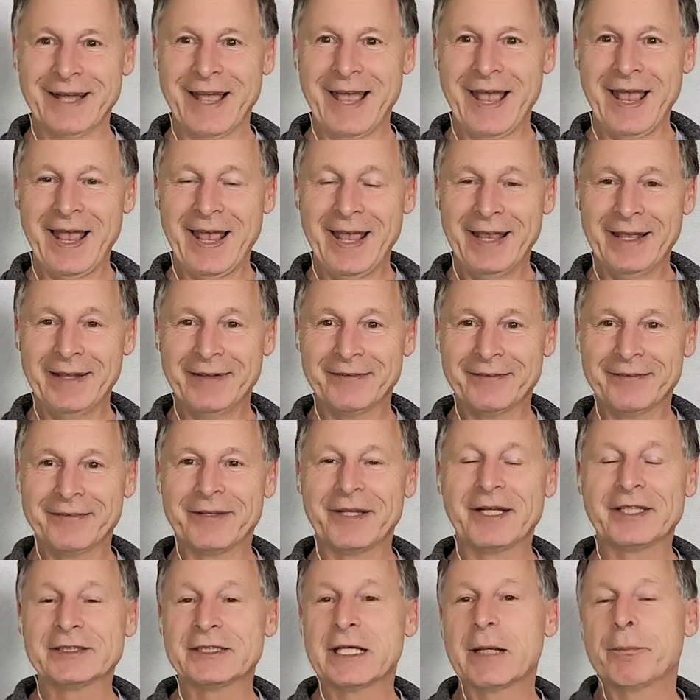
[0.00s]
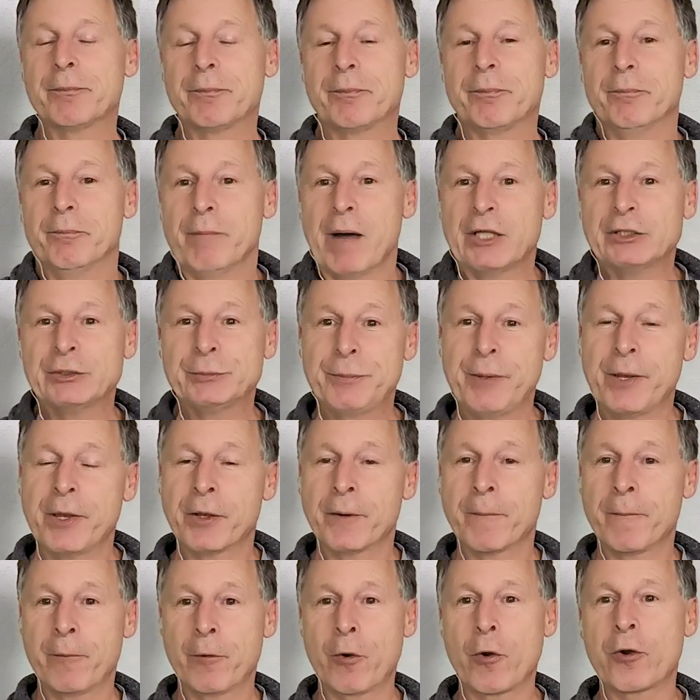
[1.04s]
And except much
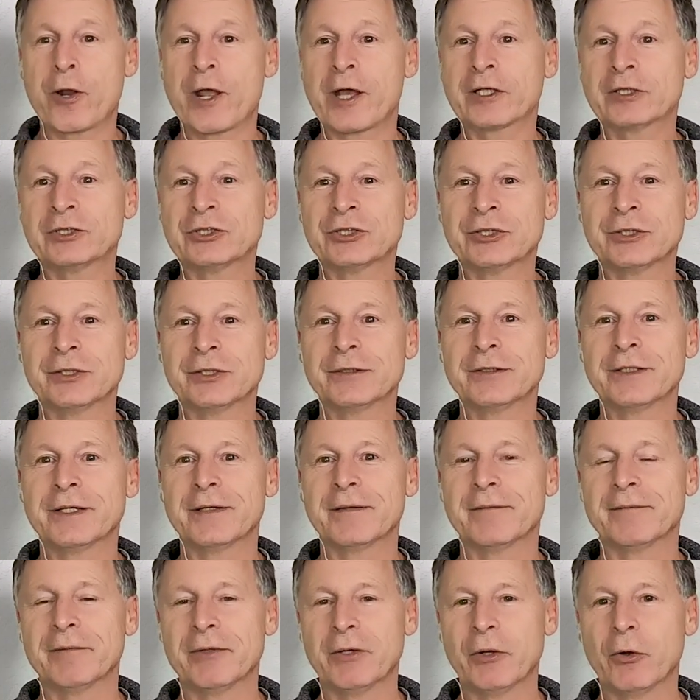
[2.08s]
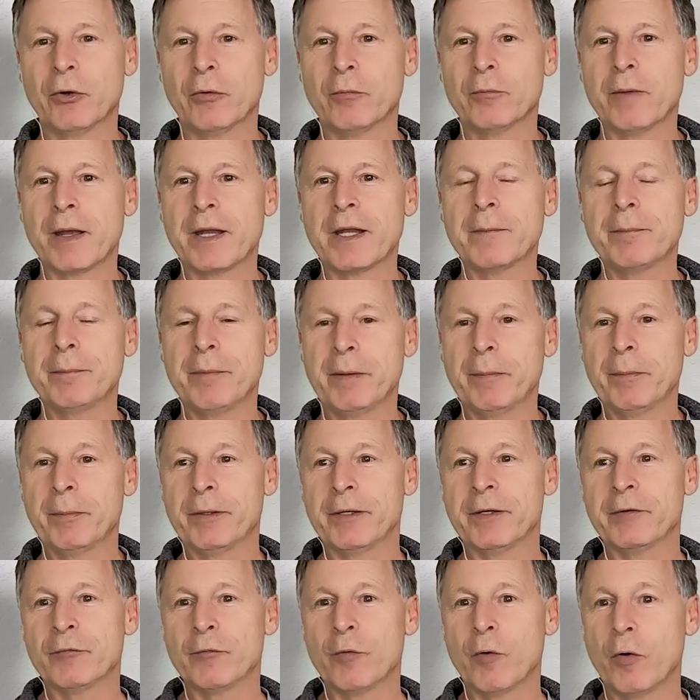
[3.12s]
bigger production and many people
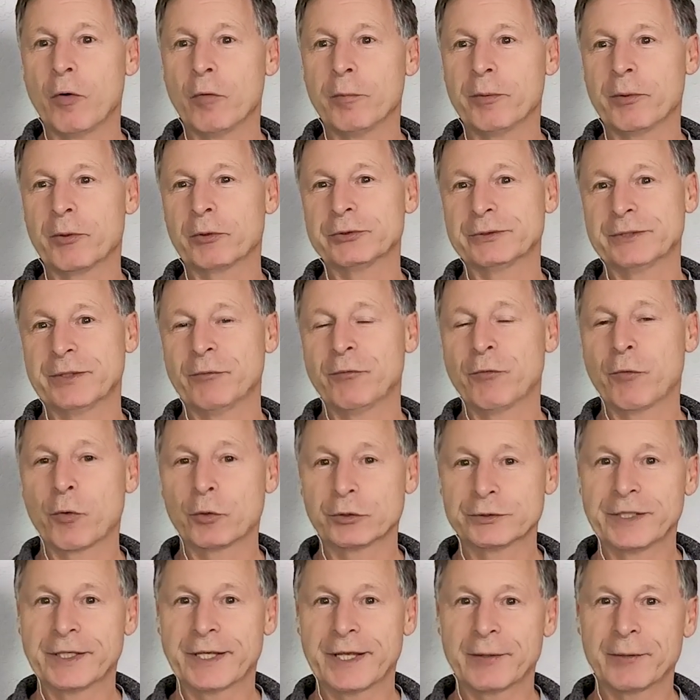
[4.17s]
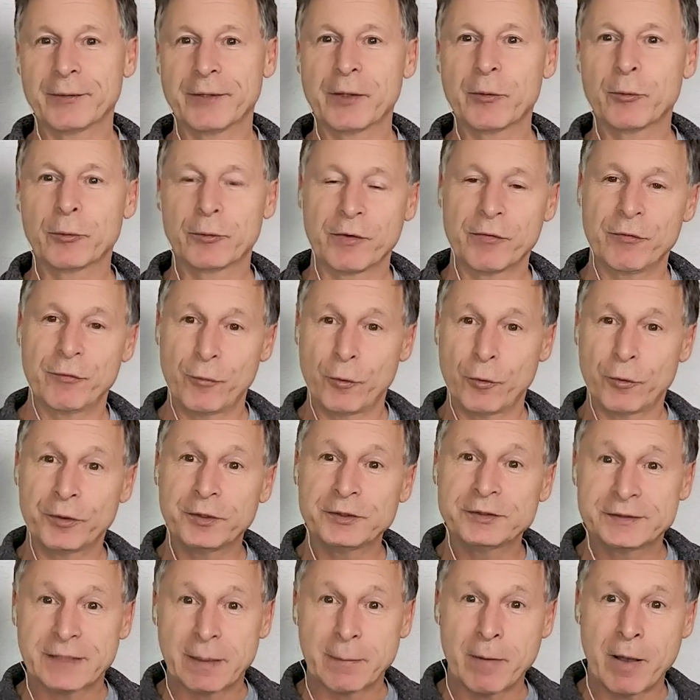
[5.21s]
involved because of course they could afford
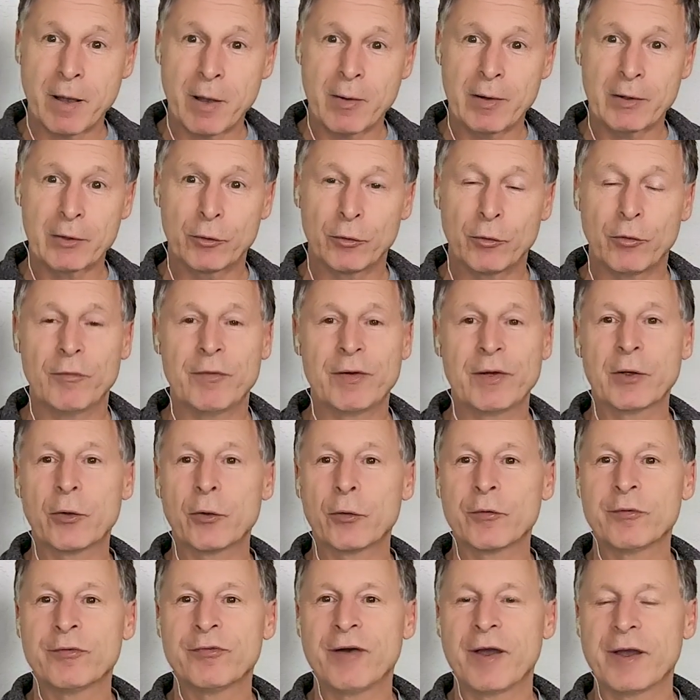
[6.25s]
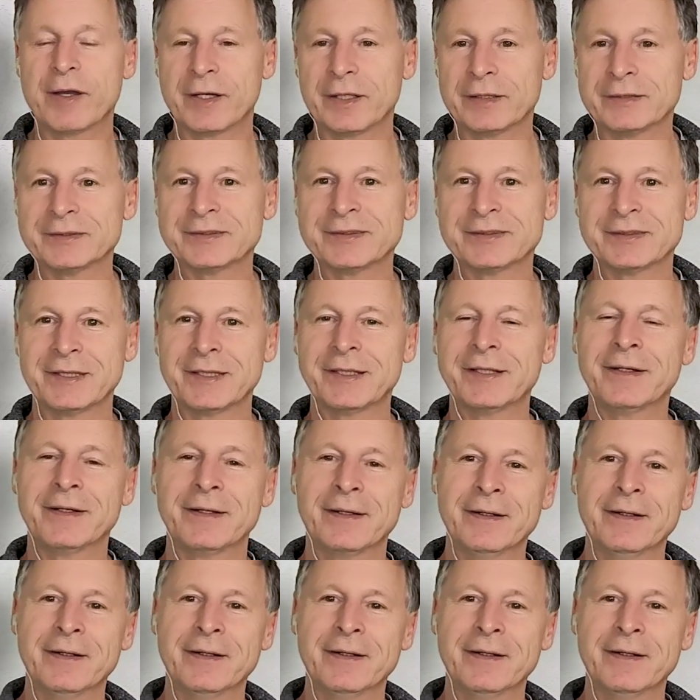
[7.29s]
it somehow. I don't know where they got financing.